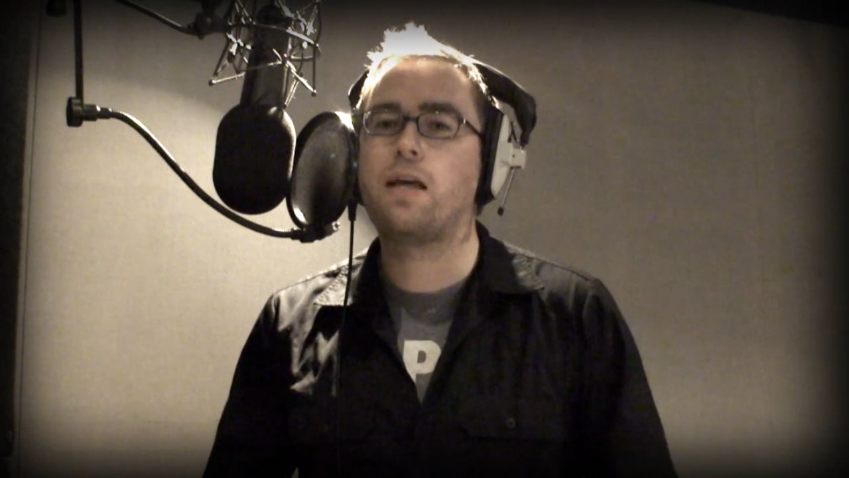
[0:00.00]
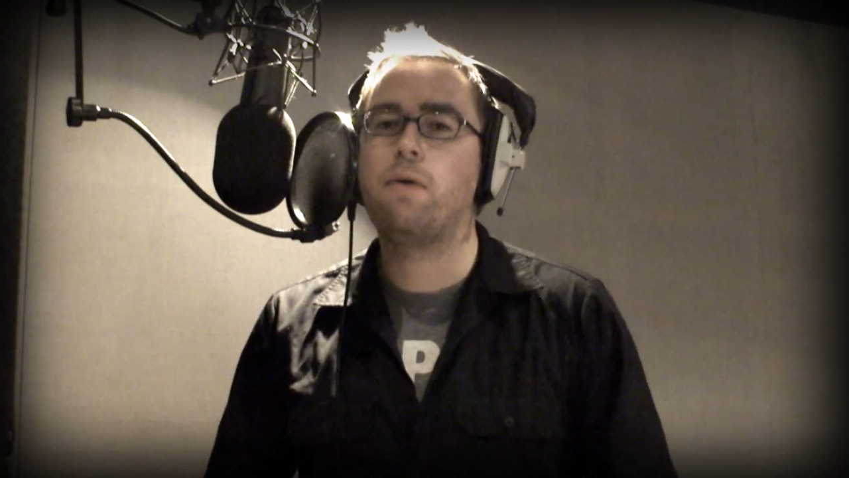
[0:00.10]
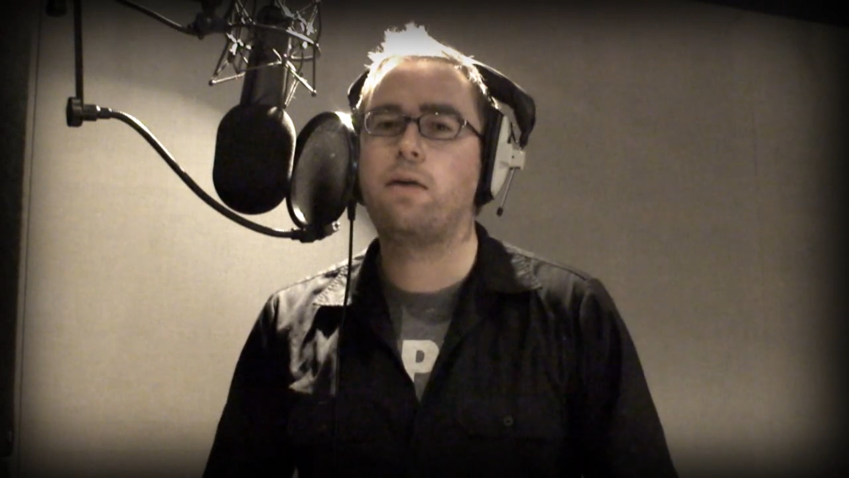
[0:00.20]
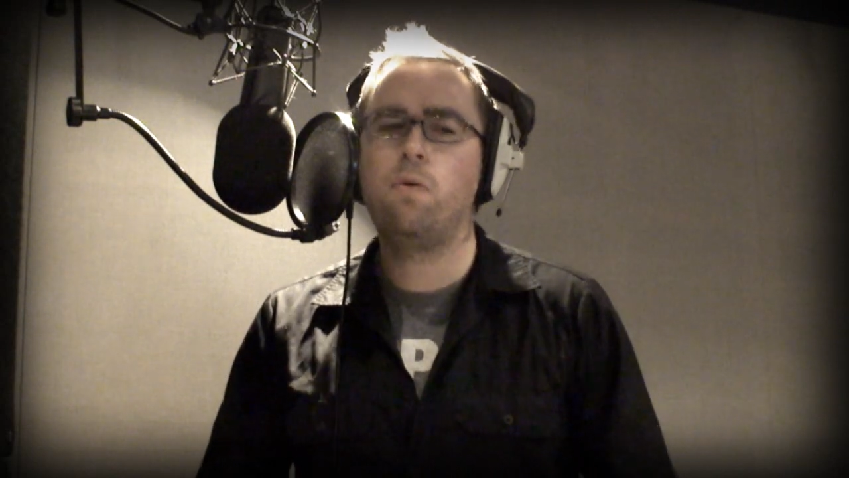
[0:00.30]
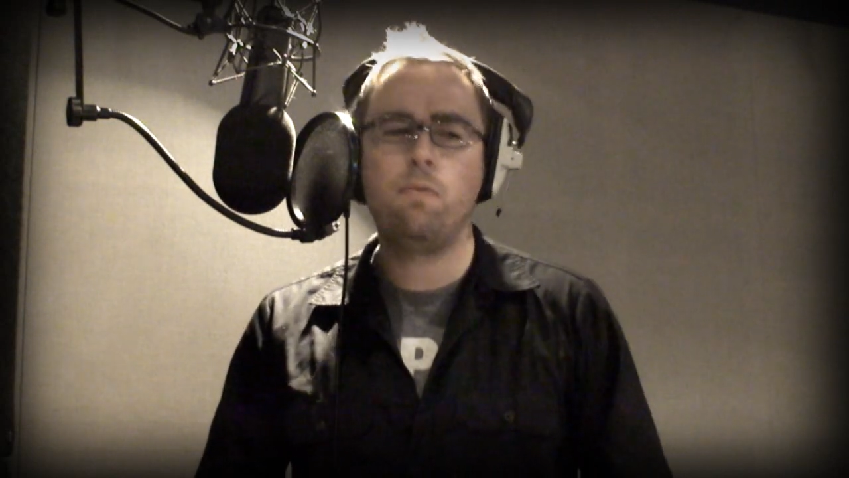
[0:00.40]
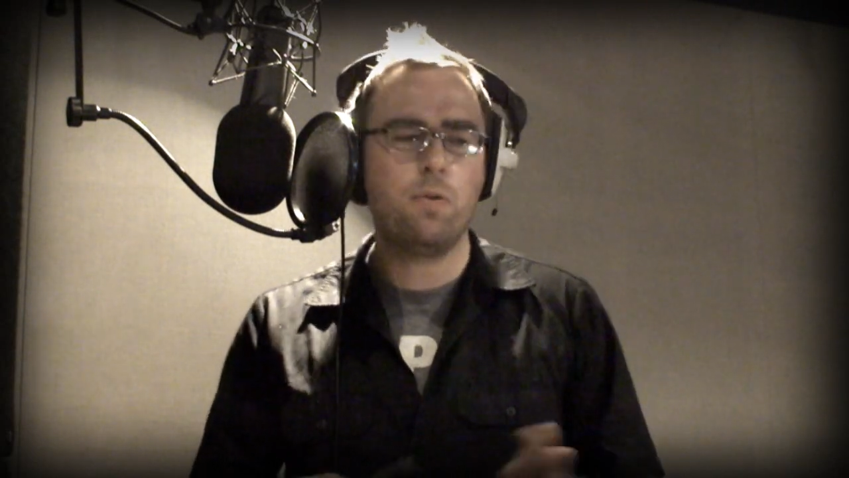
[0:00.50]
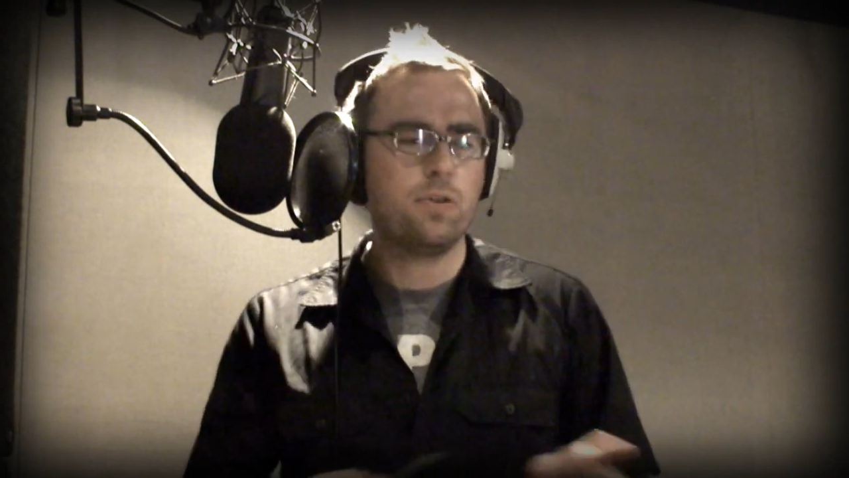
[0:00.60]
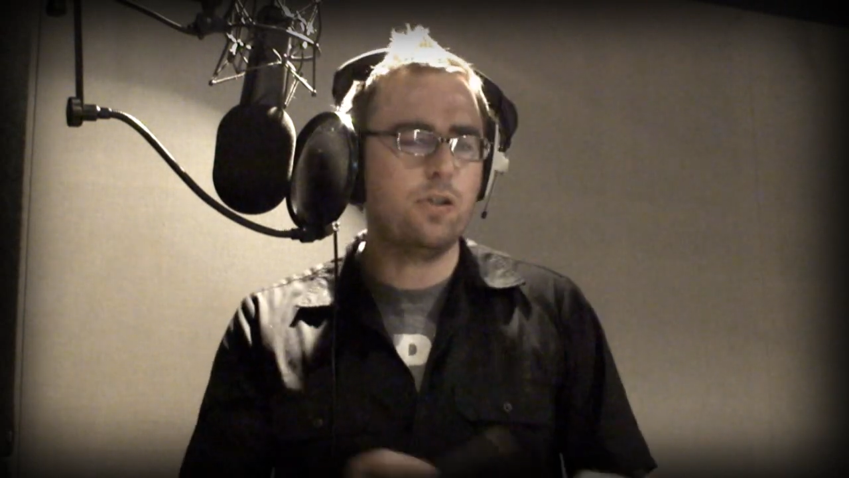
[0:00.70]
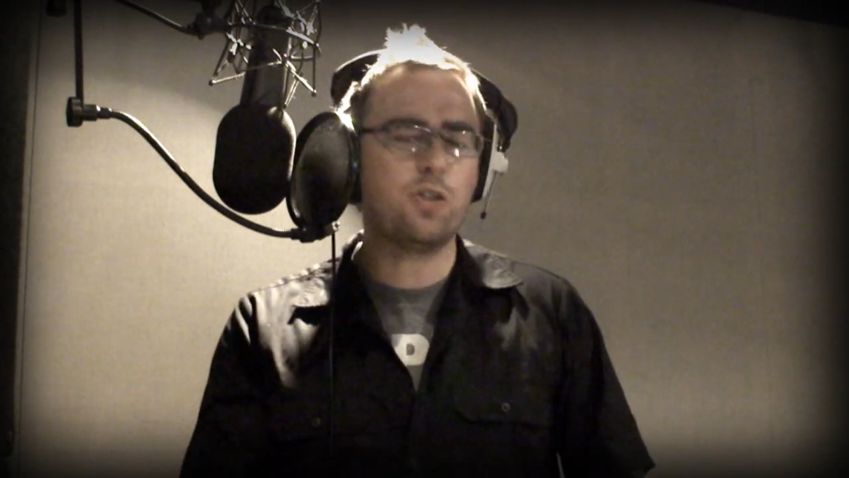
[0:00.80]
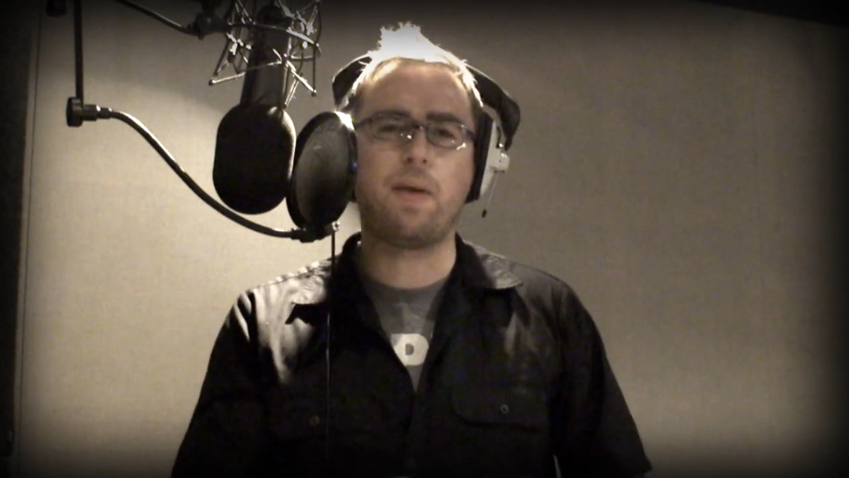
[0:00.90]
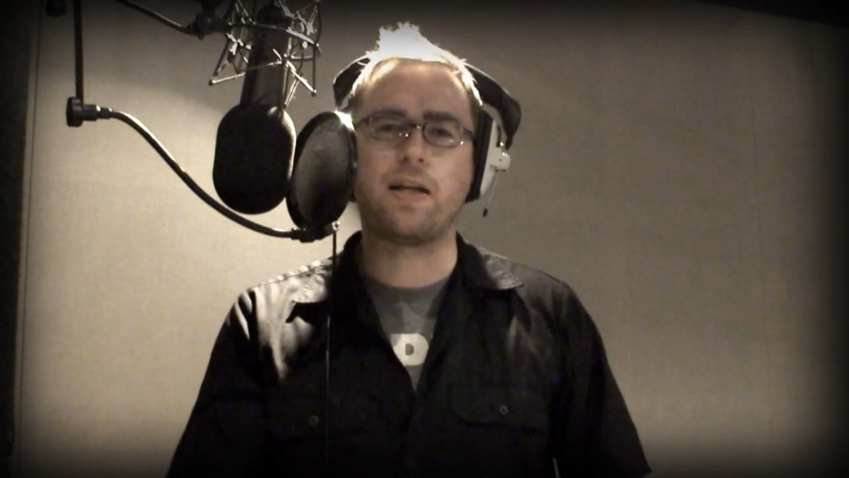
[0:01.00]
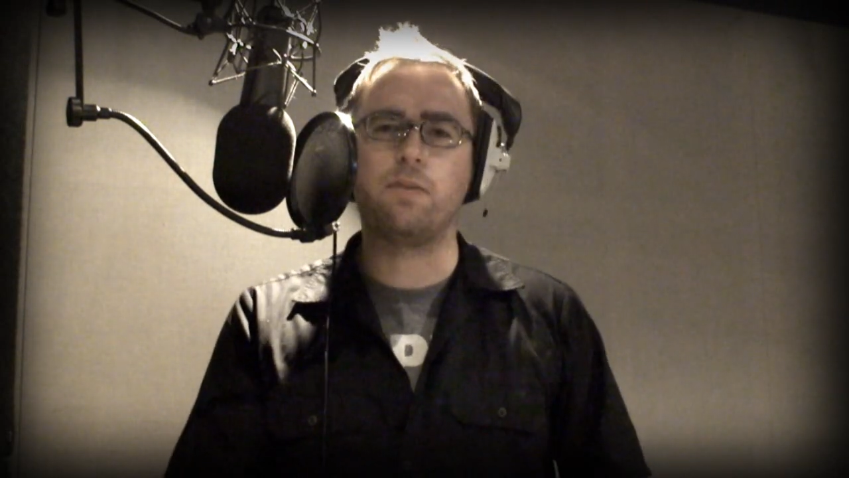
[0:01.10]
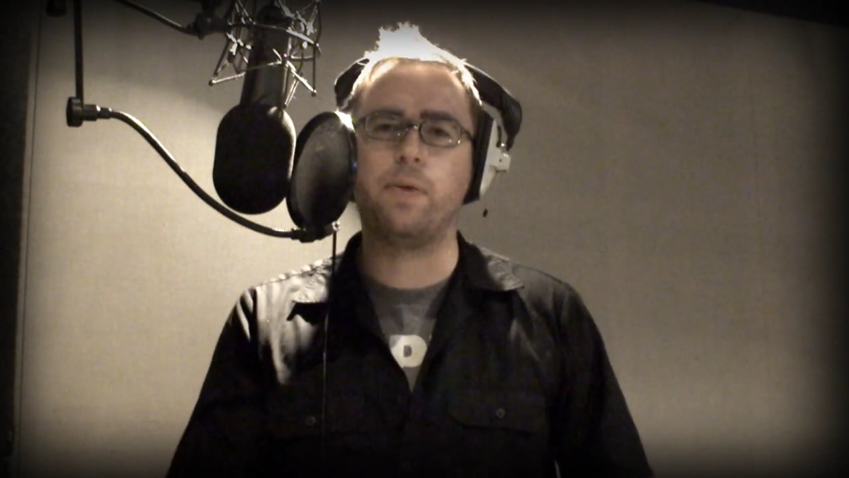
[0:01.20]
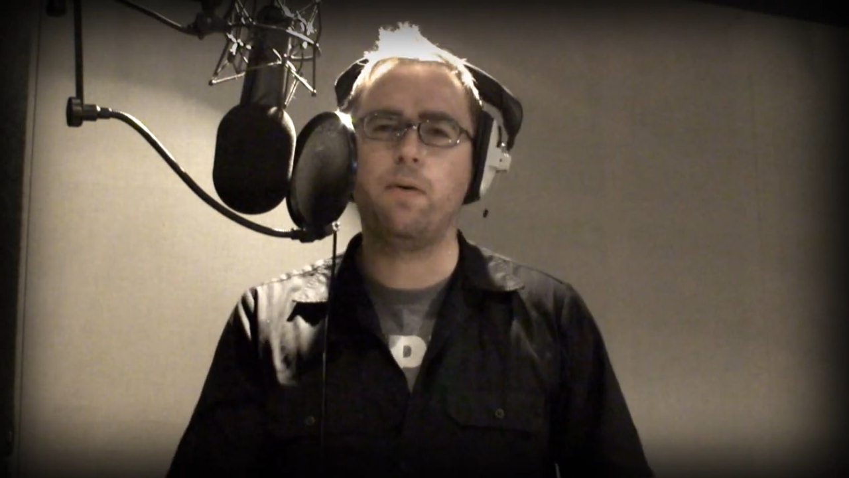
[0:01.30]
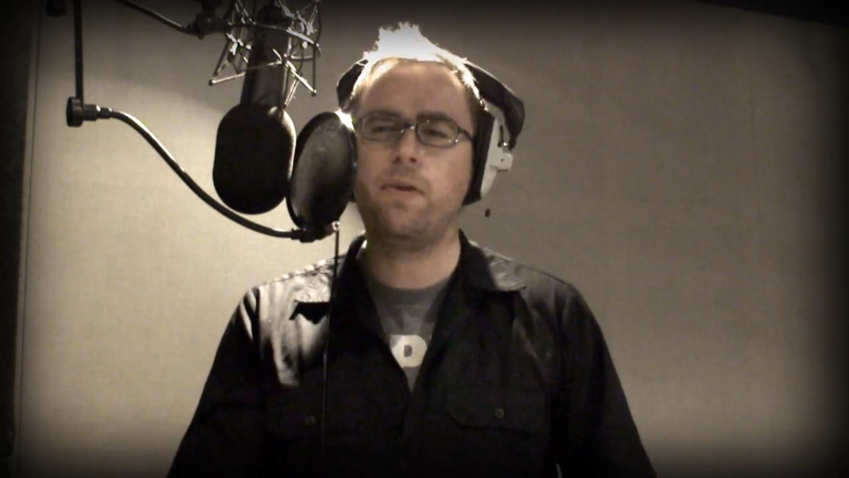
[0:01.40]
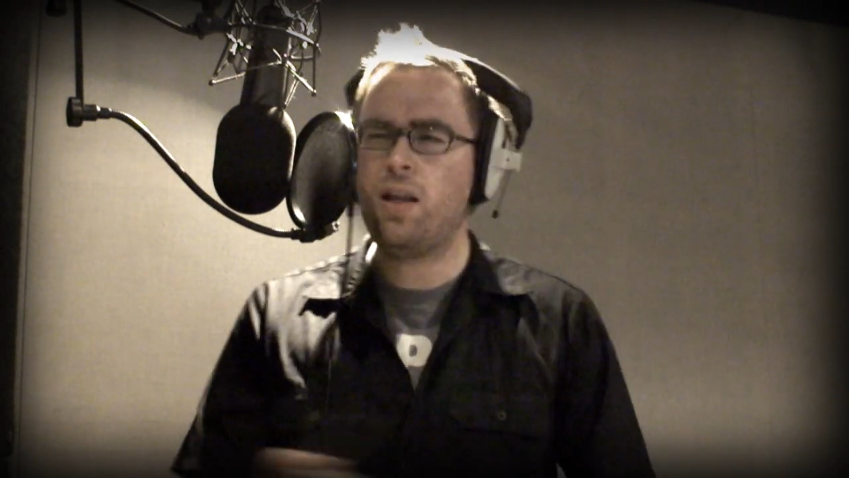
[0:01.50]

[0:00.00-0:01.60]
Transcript: They went, what douchebags have we got?